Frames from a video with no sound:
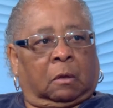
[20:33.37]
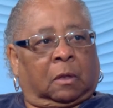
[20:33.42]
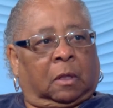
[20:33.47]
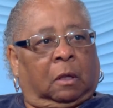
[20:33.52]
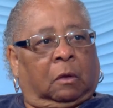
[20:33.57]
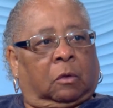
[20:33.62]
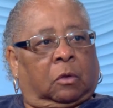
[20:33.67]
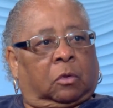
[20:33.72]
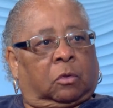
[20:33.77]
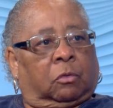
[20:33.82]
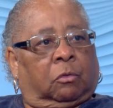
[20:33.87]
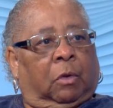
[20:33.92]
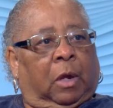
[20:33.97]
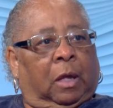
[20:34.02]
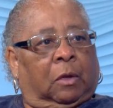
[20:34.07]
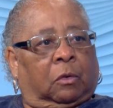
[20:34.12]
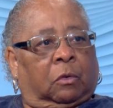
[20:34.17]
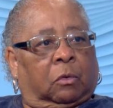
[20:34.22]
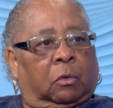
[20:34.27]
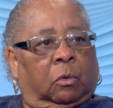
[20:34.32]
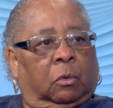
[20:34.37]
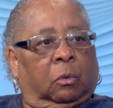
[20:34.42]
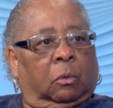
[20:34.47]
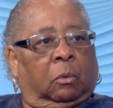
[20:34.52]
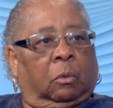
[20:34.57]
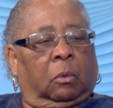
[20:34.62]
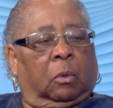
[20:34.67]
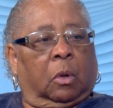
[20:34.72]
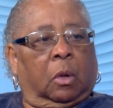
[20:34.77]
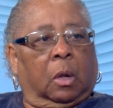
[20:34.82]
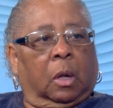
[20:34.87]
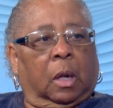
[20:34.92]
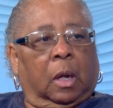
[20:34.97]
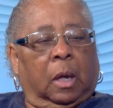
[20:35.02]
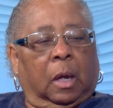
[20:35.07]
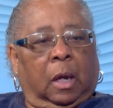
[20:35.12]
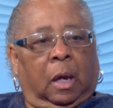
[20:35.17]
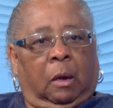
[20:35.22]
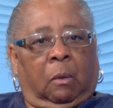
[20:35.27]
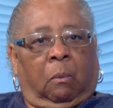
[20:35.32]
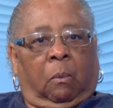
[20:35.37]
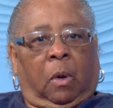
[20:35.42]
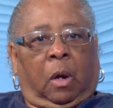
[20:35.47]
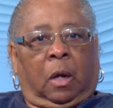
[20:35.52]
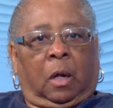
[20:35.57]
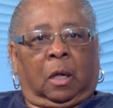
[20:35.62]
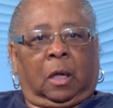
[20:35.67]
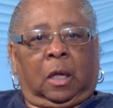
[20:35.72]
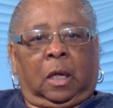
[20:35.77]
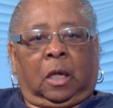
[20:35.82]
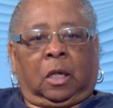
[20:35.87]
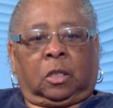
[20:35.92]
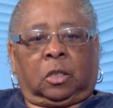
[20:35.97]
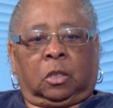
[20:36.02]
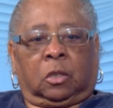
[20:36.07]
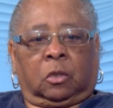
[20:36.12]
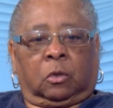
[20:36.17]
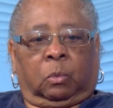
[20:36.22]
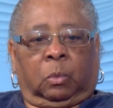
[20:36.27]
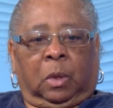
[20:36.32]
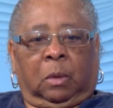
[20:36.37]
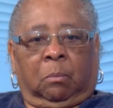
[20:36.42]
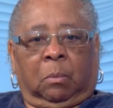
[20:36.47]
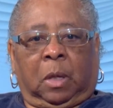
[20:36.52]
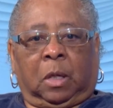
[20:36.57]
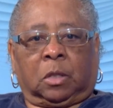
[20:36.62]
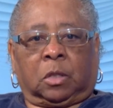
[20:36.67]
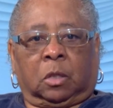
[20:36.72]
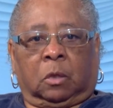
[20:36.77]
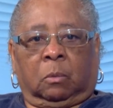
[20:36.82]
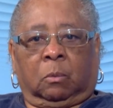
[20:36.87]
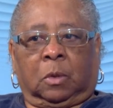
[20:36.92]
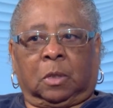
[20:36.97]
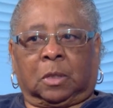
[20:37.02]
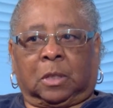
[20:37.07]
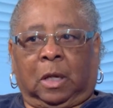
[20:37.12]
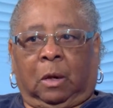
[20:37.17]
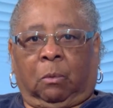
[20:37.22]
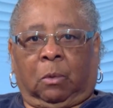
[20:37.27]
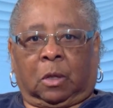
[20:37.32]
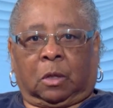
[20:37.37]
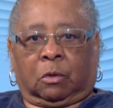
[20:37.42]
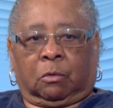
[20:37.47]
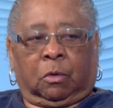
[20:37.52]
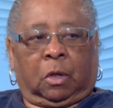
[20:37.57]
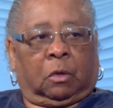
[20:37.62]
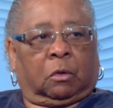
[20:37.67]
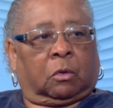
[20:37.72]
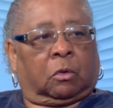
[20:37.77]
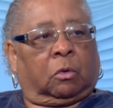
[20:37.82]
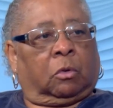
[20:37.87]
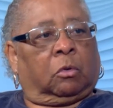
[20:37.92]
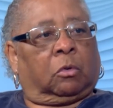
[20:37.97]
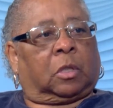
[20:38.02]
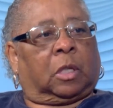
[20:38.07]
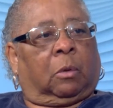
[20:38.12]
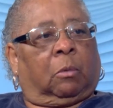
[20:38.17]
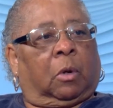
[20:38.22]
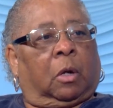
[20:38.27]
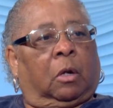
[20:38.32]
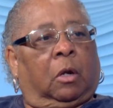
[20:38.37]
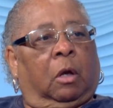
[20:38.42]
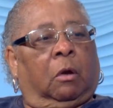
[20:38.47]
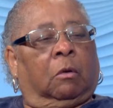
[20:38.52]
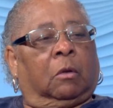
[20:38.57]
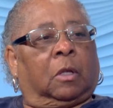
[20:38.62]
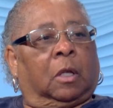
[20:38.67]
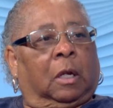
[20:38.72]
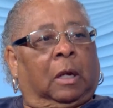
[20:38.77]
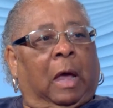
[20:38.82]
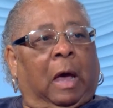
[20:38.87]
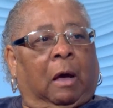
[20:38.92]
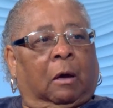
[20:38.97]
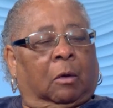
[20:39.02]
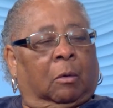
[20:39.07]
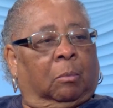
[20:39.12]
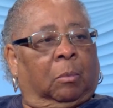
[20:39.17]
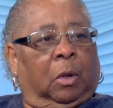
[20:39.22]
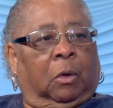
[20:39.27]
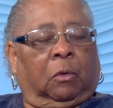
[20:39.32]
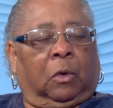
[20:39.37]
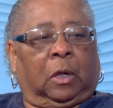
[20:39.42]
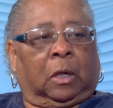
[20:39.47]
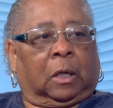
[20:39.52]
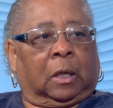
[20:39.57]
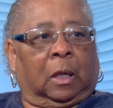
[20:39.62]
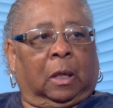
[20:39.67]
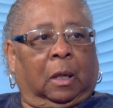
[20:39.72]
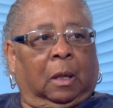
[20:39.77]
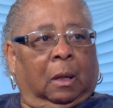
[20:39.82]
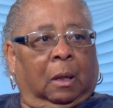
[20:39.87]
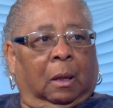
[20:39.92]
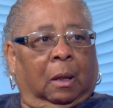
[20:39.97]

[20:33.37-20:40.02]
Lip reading: Cesar Turan School. And one of the issues we mentioned was there were three schools that were closed in our community.